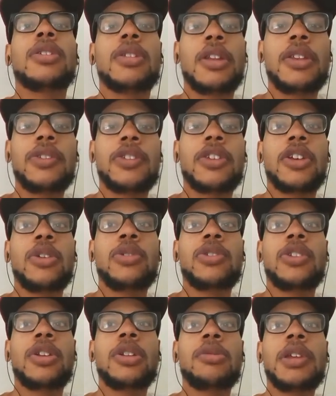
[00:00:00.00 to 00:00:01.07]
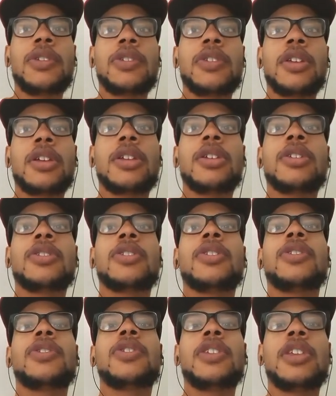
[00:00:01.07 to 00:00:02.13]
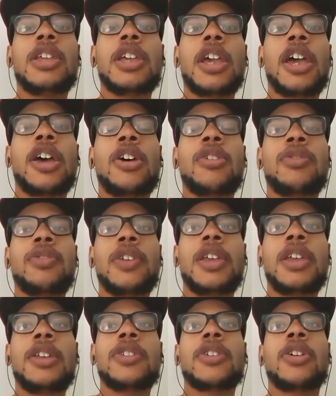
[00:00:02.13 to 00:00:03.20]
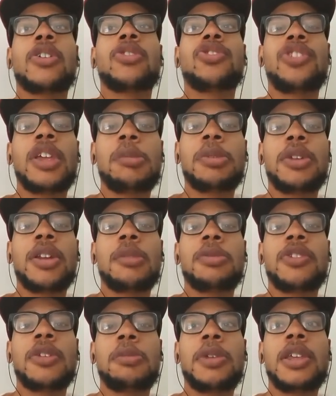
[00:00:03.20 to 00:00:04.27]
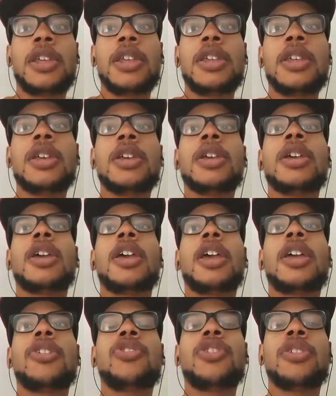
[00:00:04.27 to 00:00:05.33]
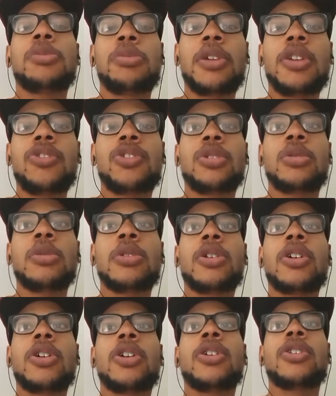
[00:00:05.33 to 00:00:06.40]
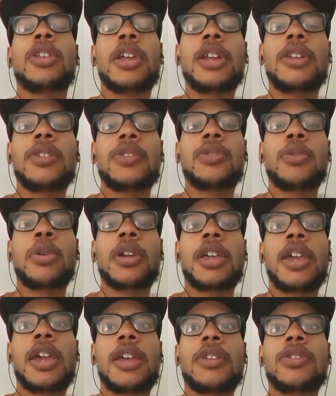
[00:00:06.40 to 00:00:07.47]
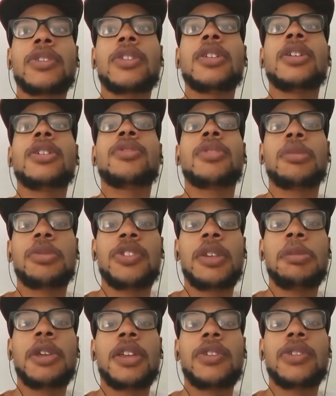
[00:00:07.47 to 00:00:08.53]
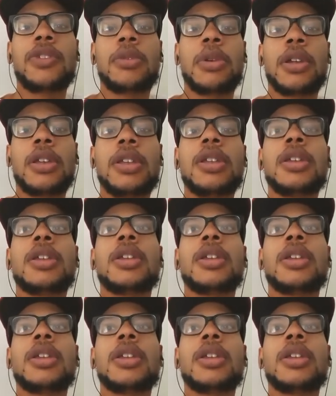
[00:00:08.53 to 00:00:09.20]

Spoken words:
Let's go to Larissa to see how things are shaping up to be as she brings you her latest forecast from CBS3.